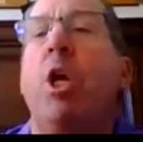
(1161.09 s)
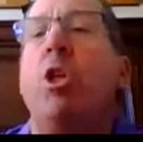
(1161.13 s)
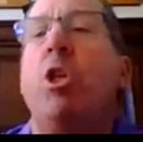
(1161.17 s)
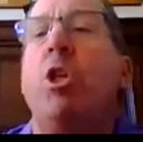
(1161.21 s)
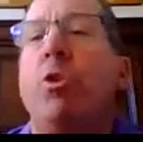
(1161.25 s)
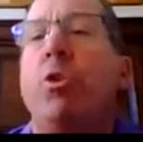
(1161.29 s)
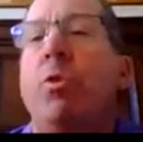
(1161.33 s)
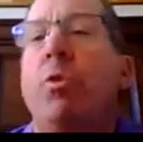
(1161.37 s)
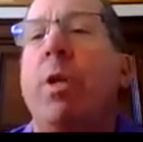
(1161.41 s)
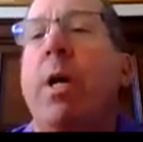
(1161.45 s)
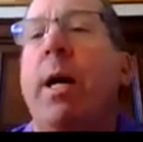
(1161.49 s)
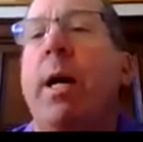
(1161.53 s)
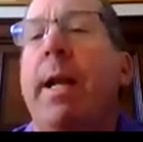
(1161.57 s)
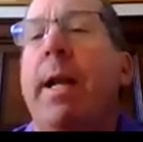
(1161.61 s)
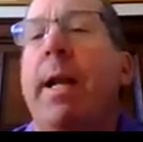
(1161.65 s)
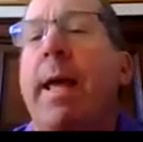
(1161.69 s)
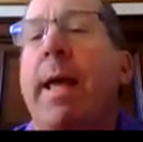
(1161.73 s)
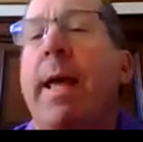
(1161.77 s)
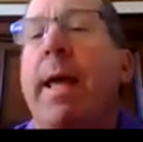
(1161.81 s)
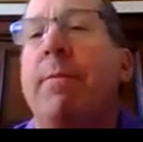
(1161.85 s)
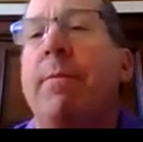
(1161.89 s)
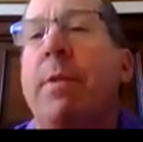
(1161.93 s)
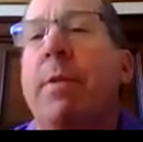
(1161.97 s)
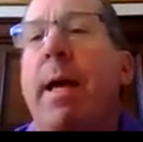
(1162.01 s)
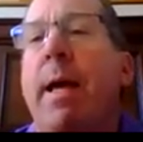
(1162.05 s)
Do not
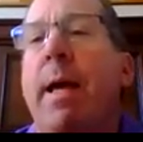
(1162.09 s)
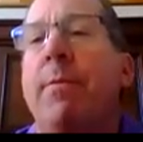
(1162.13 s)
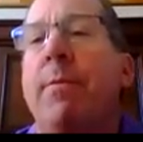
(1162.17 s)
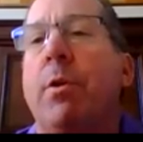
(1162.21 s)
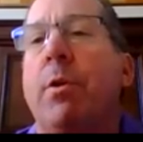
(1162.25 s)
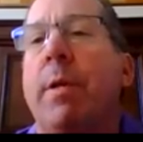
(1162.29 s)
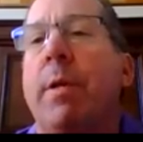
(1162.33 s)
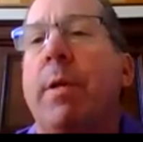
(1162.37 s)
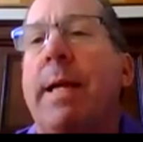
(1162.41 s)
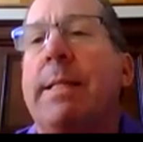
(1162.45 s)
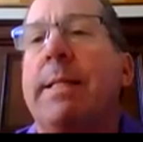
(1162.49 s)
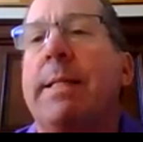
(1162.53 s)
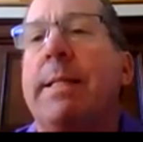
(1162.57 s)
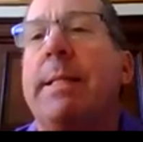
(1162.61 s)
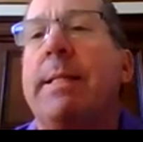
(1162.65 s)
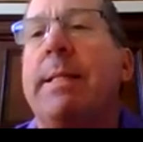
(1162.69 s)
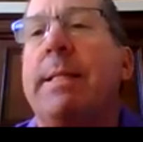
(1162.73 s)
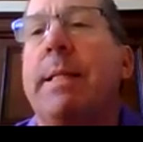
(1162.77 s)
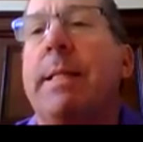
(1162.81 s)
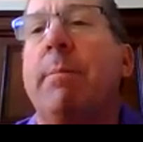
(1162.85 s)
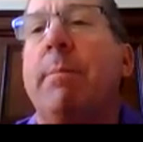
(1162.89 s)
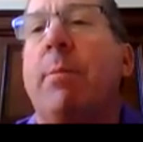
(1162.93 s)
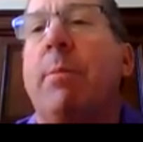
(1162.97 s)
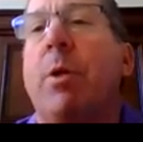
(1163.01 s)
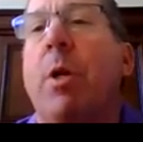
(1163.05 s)
have to have your license
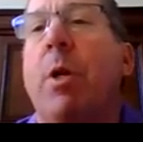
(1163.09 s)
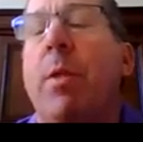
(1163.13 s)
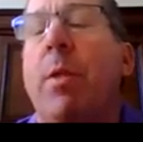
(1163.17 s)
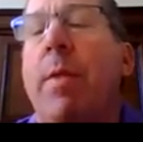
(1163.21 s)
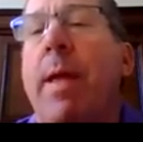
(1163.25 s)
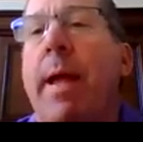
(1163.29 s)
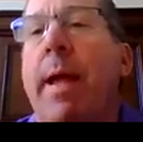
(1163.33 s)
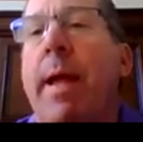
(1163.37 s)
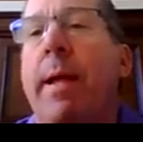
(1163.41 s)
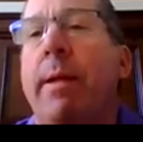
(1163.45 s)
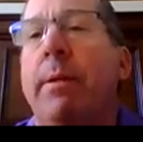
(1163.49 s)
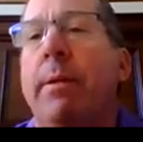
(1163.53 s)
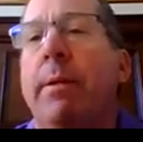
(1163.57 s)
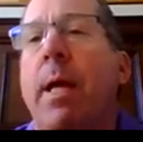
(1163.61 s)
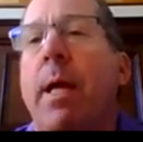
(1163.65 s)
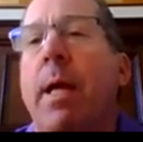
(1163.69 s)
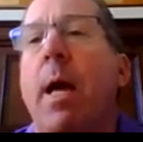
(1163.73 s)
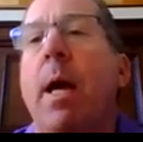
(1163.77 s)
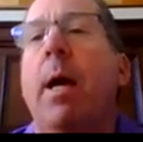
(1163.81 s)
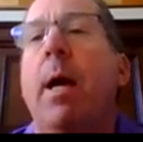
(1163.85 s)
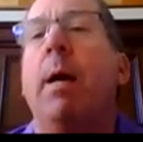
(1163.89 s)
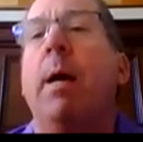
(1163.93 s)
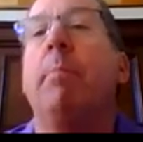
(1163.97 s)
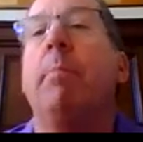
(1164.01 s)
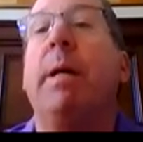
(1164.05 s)
number on that.
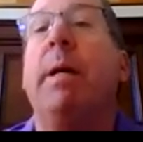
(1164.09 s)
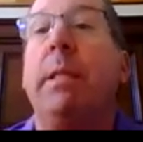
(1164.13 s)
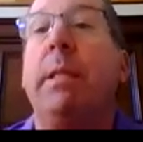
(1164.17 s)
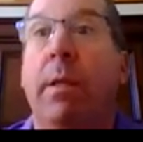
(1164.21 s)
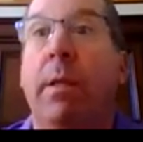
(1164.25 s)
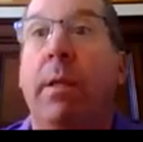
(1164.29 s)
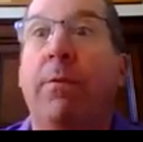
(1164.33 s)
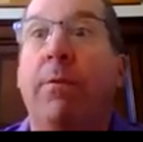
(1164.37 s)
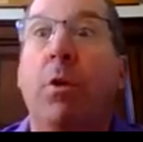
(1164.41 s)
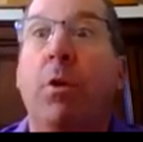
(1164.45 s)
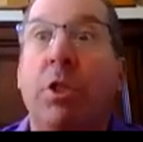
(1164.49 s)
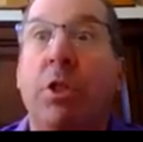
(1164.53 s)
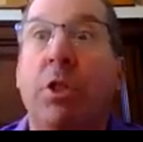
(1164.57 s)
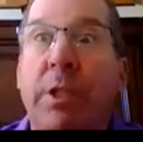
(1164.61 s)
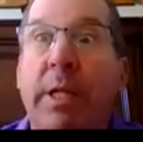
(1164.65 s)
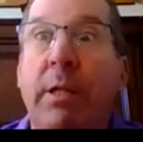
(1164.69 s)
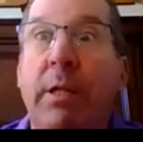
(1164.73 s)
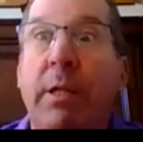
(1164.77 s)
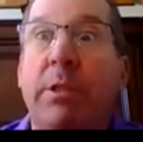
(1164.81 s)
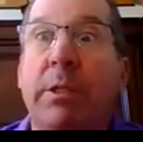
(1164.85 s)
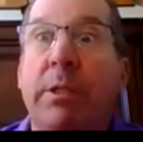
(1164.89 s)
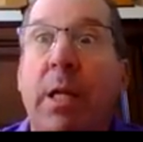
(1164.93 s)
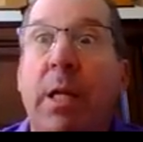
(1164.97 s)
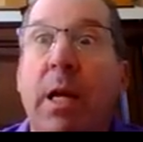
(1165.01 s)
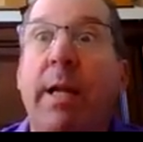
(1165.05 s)
But the for sale
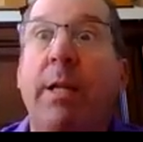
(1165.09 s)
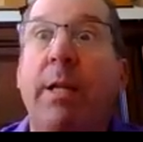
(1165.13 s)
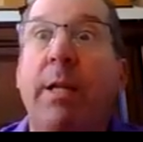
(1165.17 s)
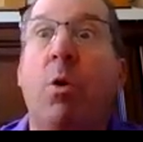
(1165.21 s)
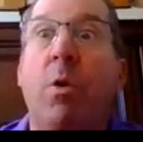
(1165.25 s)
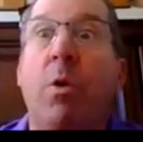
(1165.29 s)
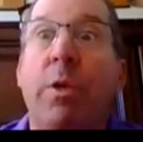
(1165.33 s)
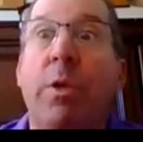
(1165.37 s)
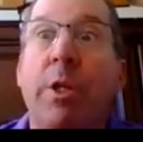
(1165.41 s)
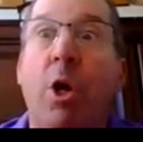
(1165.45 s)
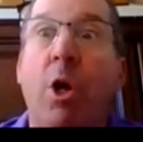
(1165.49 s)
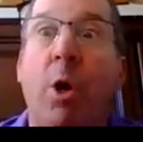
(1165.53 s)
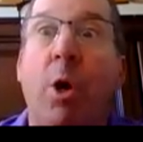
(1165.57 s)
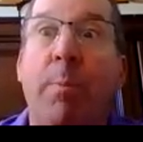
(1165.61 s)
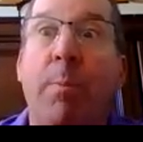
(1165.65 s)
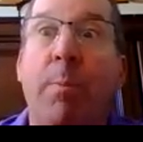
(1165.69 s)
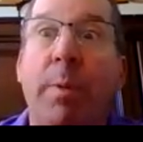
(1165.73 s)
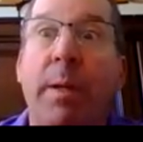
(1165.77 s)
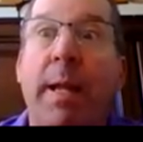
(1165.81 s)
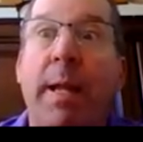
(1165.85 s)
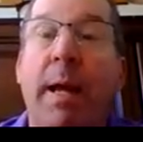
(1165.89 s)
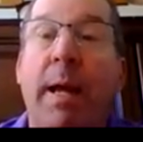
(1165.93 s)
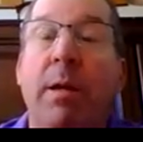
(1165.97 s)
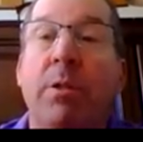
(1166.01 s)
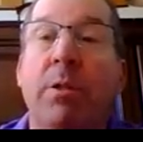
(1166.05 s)
sign or the open
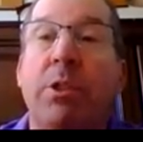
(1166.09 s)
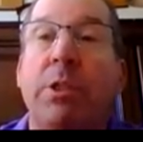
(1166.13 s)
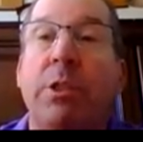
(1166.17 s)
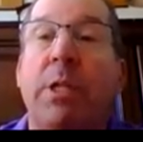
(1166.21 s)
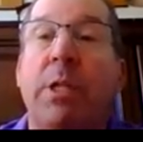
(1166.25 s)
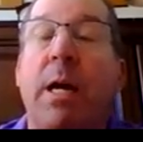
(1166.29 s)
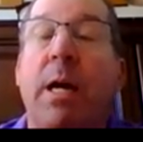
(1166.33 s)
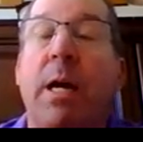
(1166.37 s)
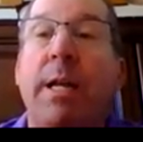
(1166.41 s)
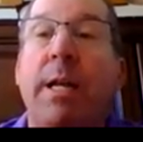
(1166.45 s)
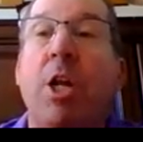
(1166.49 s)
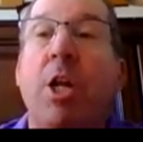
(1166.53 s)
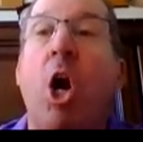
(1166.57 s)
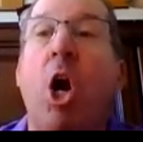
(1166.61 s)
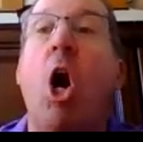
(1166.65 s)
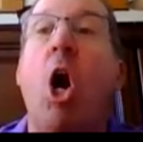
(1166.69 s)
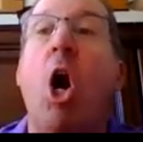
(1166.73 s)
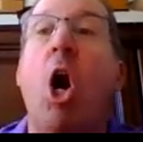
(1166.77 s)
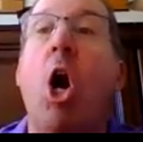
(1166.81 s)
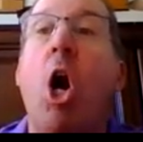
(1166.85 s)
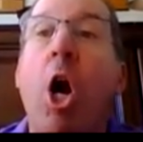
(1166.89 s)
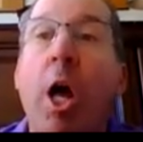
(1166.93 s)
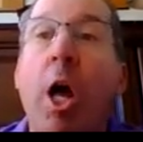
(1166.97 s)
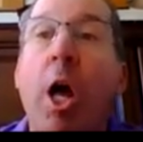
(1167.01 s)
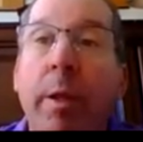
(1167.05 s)
house sign
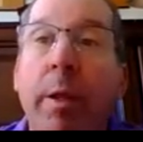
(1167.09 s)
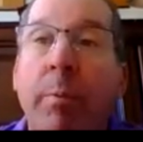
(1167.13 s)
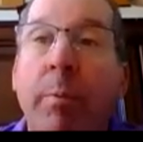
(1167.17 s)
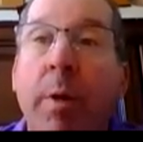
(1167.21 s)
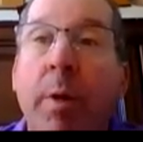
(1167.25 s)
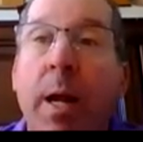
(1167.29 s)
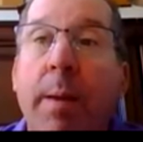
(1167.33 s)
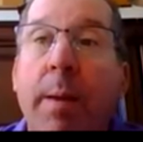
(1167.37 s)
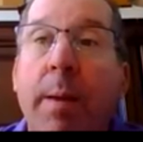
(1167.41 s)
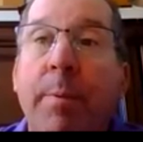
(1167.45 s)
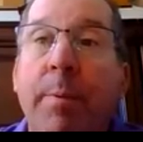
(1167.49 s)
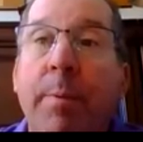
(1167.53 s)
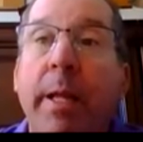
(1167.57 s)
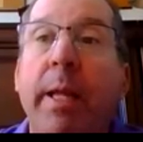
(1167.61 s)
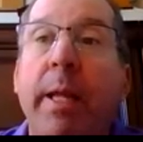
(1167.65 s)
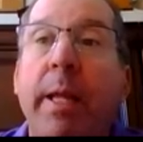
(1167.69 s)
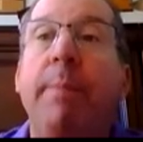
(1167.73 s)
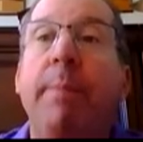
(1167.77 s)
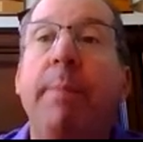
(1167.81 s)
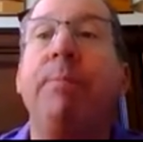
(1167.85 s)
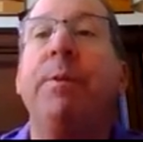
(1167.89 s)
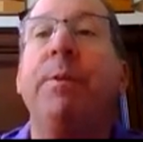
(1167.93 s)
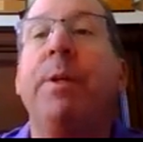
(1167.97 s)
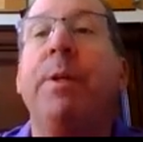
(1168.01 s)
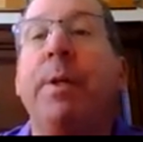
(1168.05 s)
on the property,
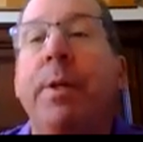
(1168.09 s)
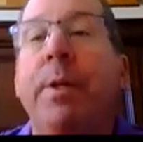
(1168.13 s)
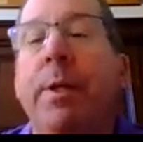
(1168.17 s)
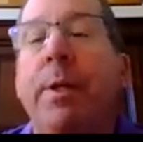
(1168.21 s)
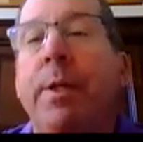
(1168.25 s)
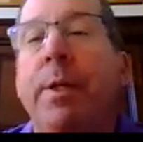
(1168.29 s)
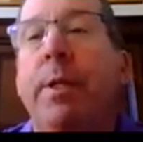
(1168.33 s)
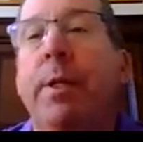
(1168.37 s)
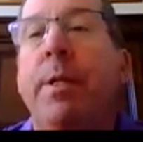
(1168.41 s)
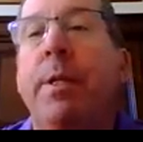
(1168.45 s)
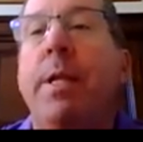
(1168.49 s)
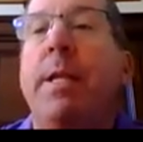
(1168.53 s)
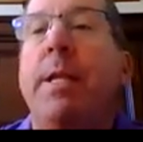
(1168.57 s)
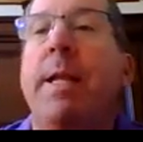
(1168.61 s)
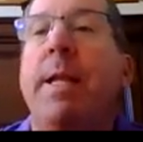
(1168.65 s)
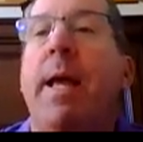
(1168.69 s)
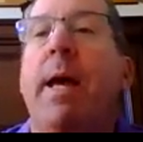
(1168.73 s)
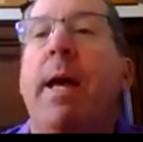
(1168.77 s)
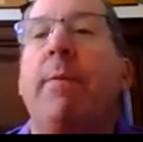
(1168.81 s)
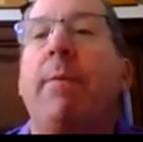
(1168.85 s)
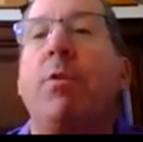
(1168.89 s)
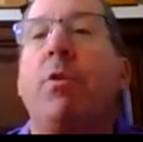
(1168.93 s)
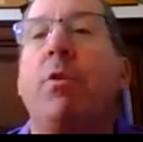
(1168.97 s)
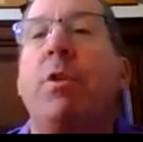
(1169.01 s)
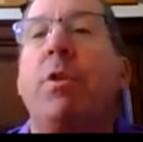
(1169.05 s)
you need to
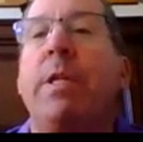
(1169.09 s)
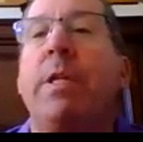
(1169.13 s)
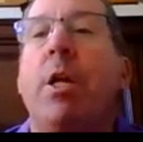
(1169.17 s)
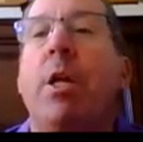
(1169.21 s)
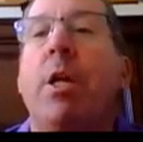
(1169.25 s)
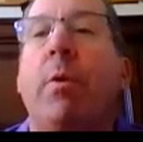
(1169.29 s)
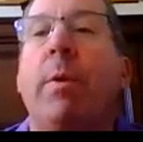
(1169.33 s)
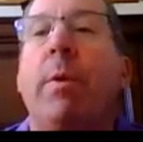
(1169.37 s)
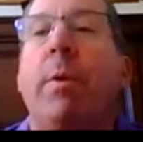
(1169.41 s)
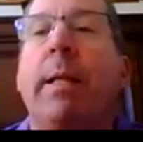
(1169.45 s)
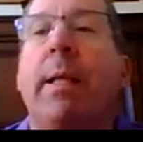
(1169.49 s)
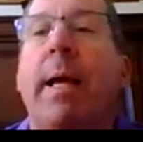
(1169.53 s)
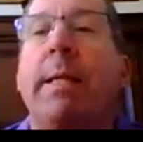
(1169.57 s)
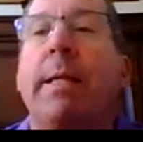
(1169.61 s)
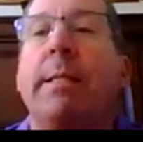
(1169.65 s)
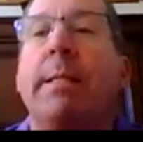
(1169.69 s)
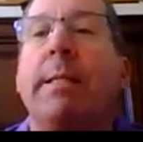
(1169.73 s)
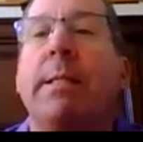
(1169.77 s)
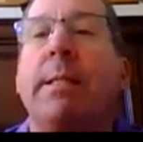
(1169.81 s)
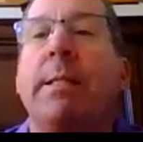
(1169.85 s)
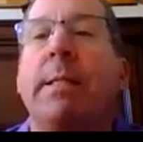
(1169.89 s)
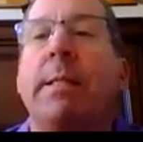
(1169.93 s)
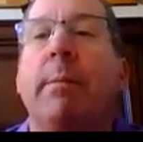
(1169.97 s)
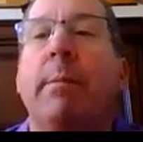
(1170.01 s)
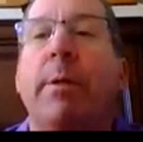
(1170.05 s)
have your DRE
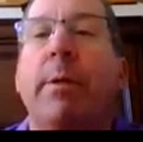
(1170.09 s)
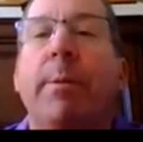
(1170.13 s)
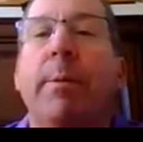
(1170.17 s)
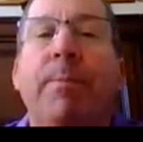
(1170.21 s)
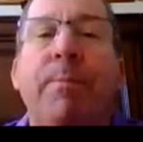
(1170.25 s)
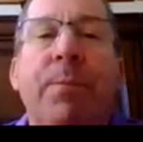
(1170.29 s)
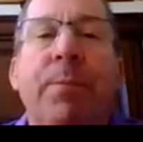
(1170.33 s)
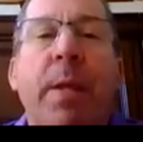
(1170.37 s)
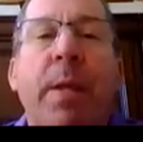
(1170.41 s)
license number.